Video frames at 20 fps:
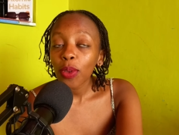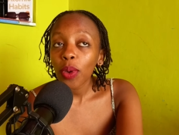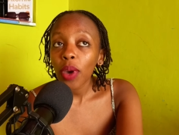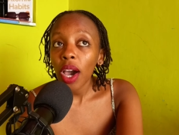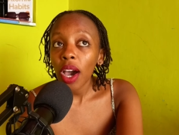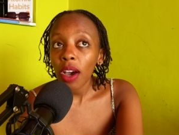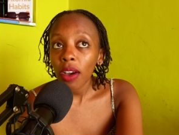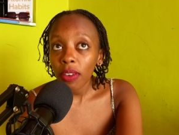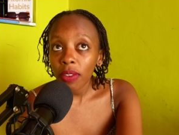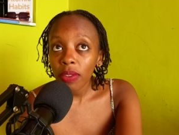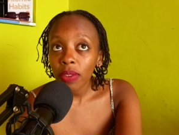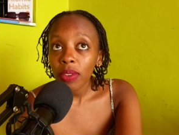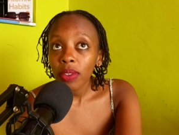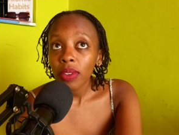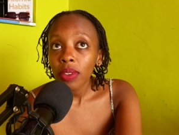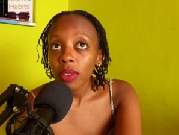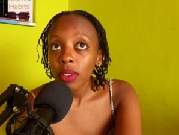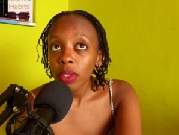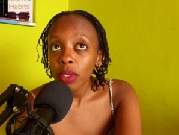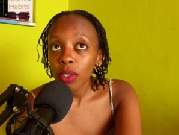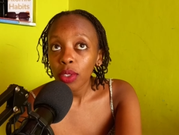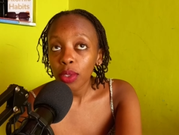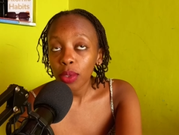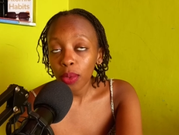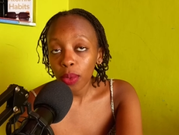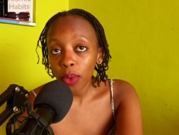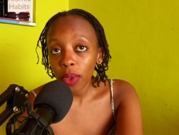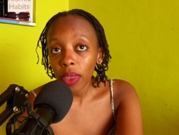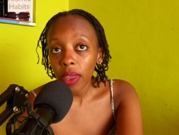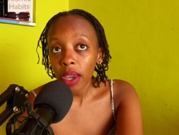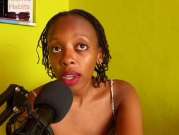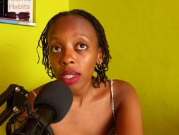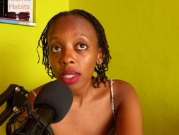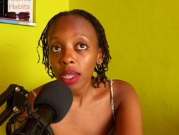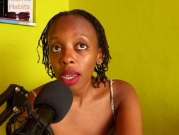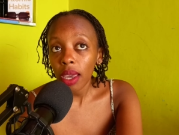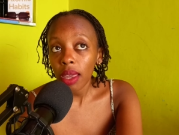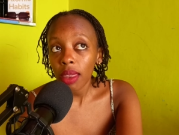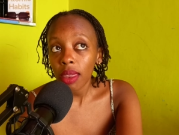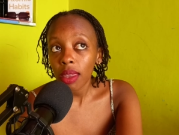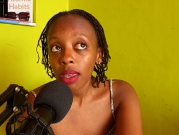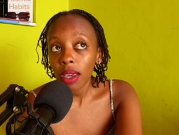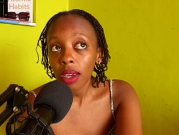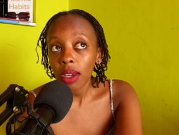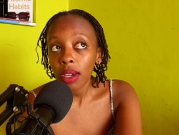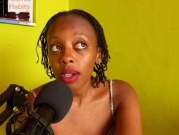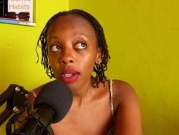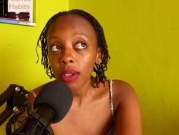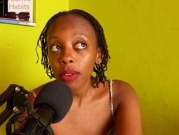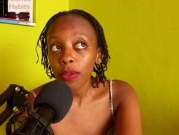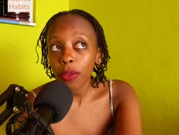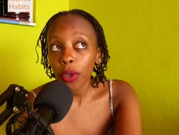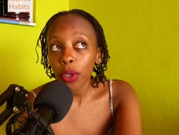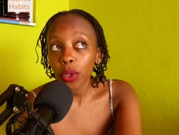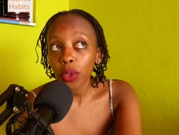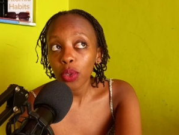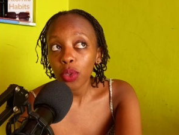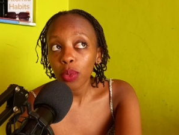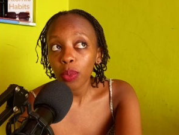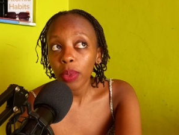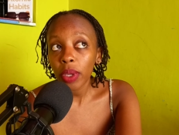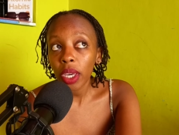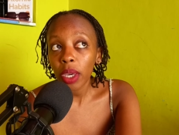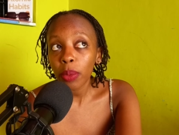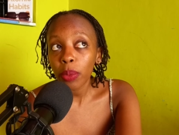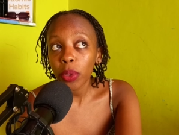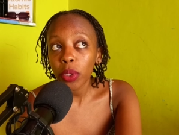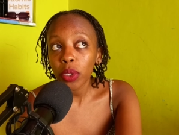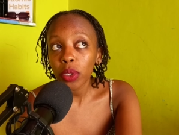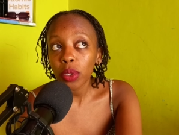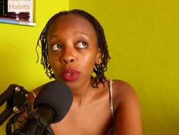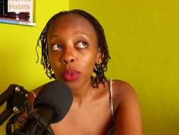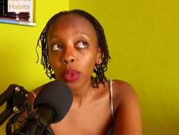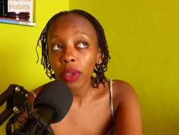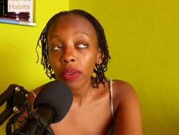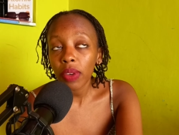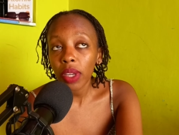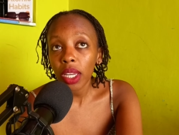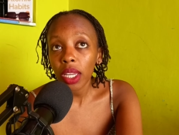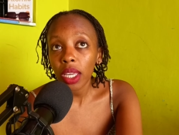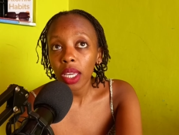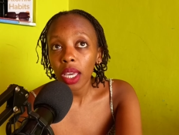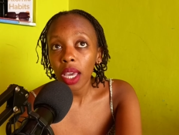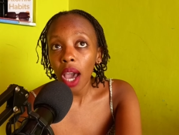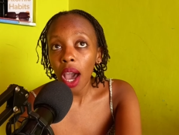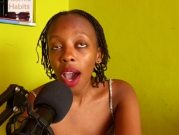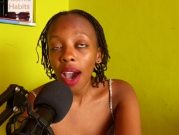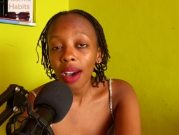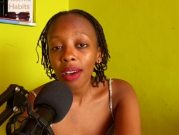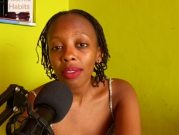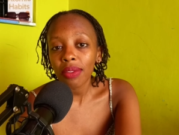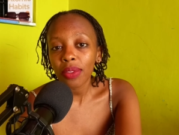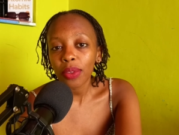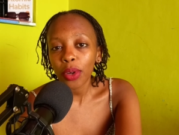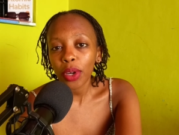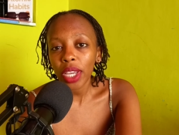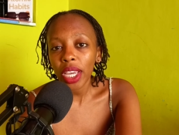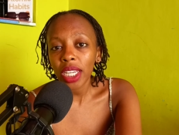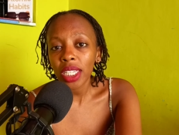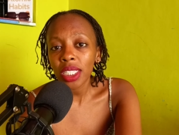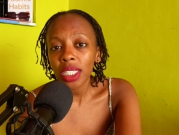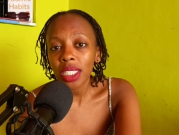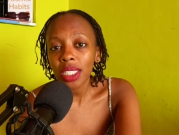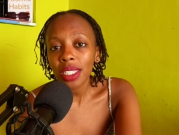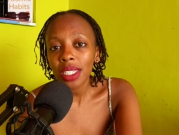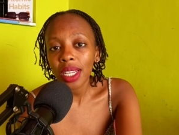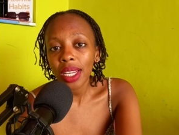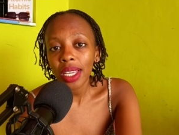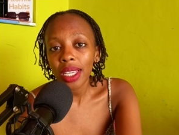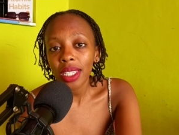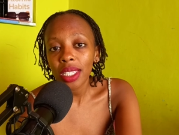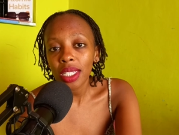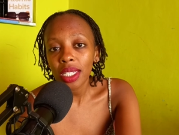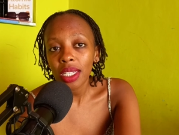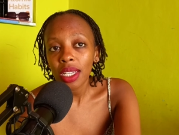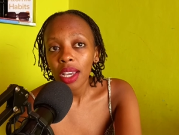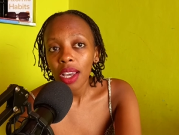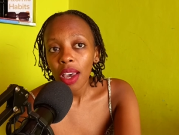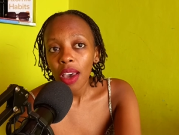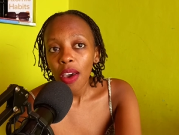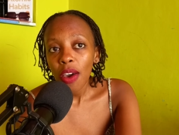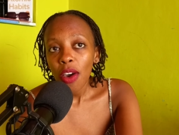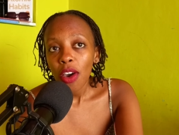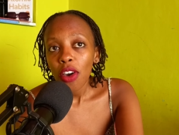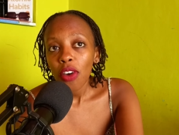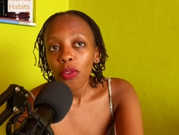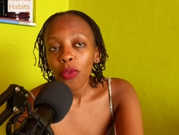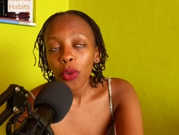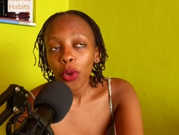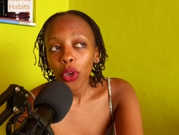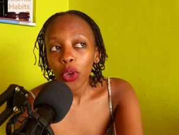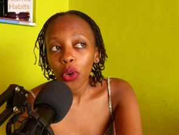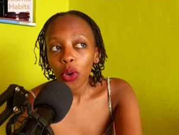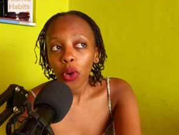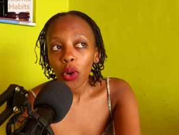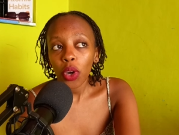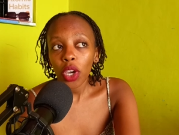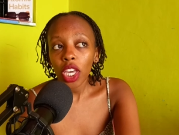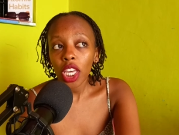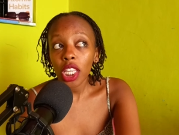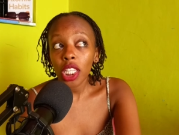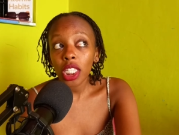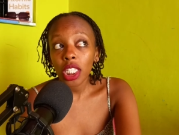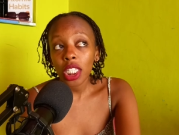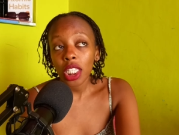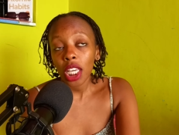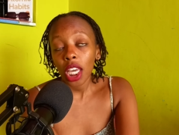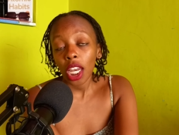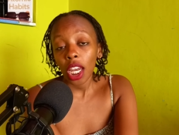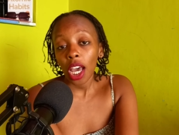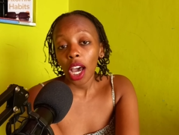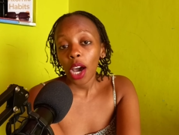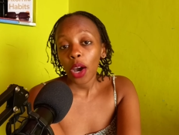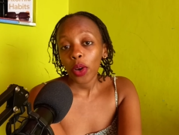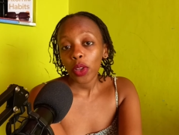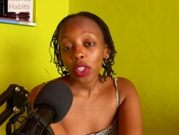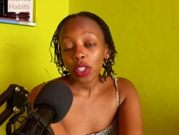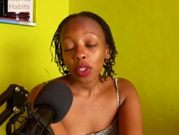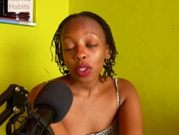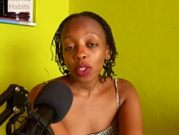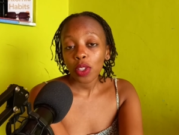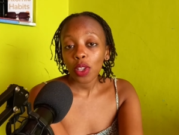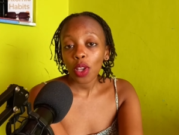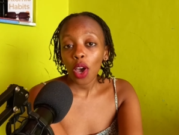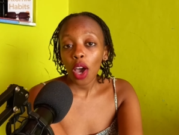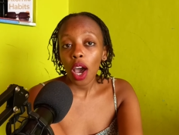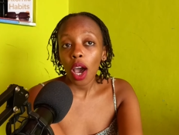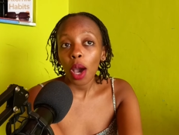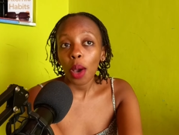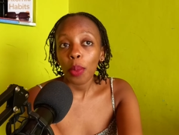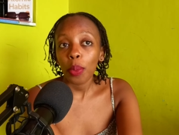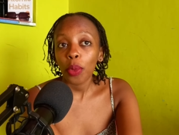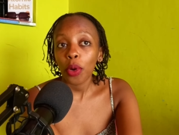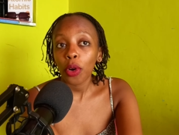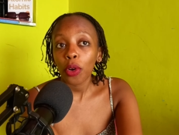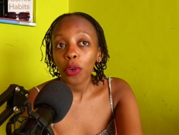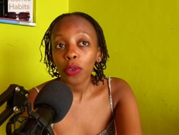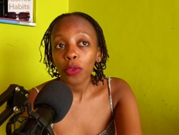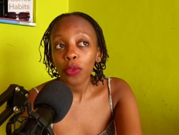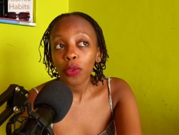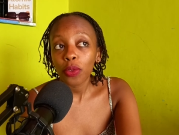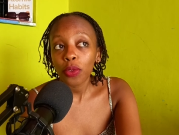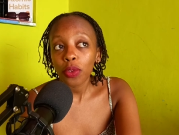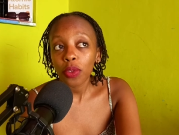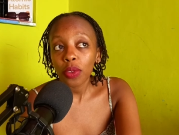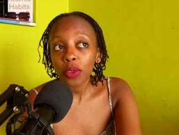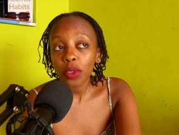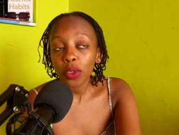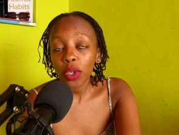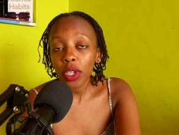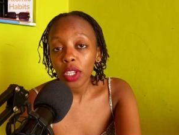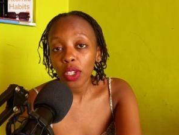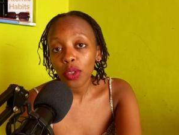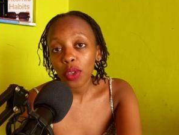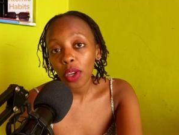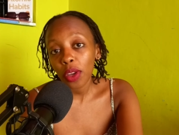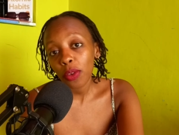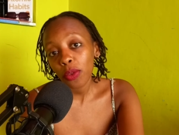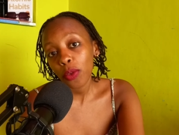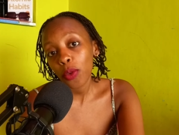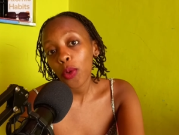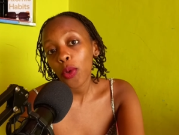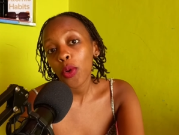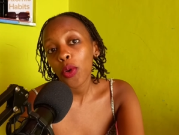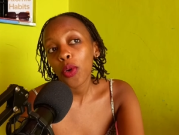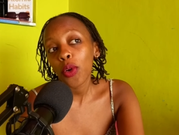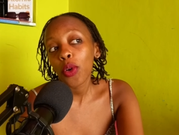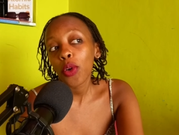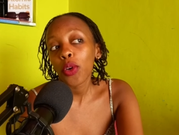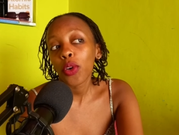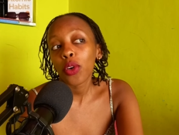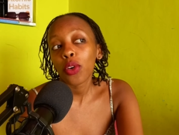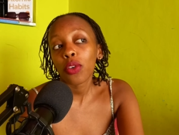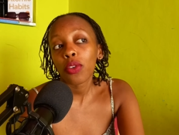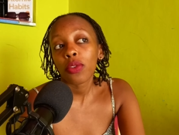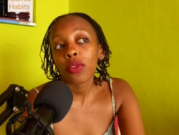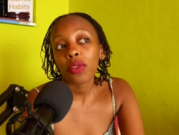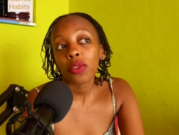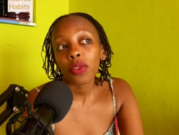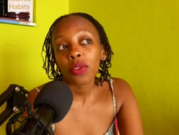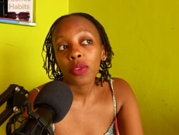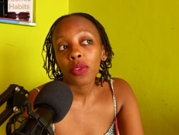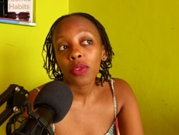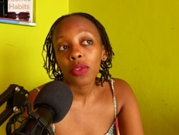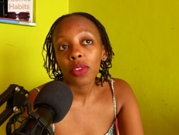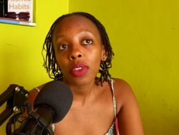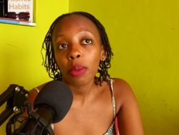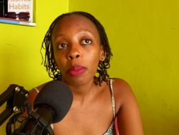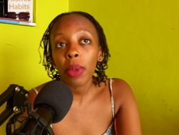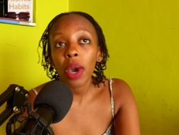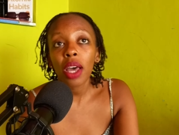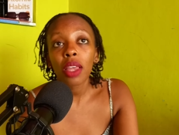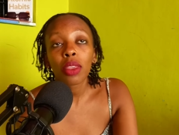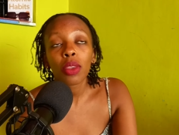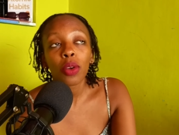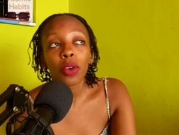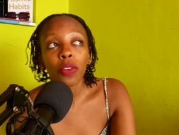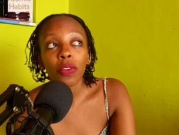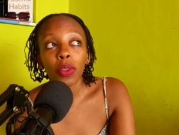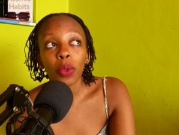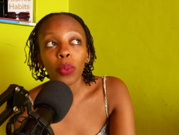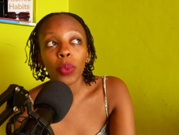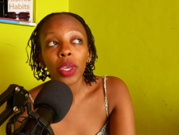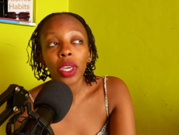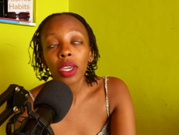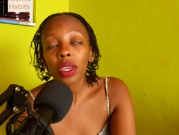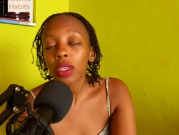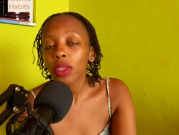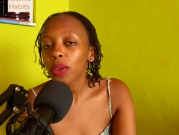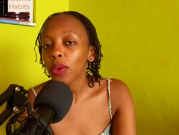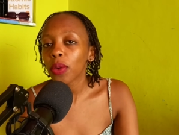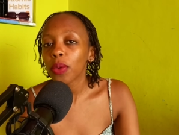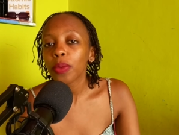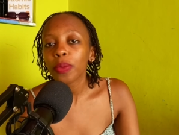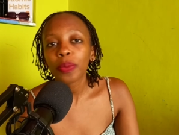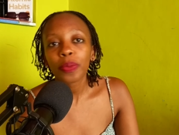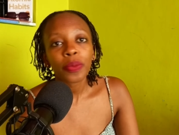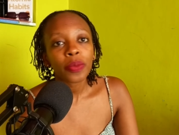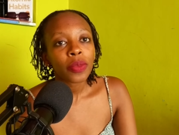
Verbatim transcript: You have to know that, I think, for you to be able to even have or get this list for your ins and outs um, of twenty twenty-four or of the month or of the week, you know,